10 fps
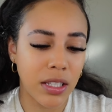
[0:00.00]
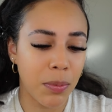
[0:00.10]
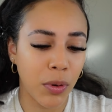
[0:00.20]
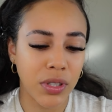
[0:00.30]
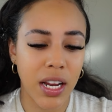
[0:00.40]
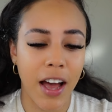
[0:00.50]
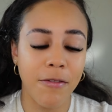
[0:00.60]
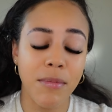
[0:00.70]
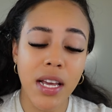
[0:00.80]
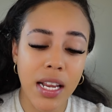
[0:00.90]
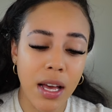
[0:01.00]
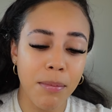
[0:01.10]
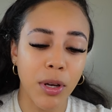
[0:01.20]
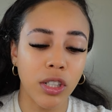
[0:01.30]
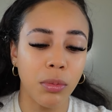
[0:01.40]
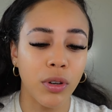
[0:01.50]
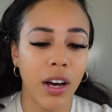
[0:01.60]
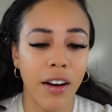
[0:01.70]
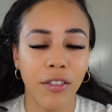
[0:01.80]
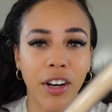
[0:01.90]
supposed to have medium buildable
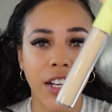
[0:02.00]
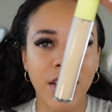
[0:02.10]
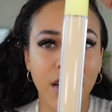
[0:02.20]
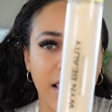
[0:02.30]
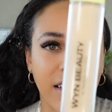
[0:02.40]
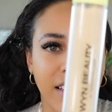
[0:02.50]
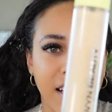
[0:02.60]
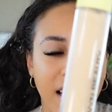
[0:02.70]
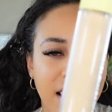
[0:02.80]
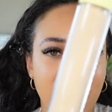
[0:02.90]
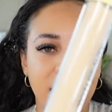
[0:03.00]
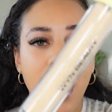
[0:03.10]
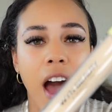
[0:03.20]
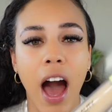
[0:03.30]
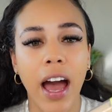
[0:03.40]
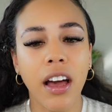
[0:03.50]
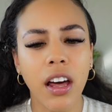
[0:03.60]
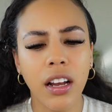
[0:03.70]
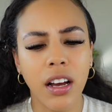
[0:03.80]
coverage. It looks like this. I got a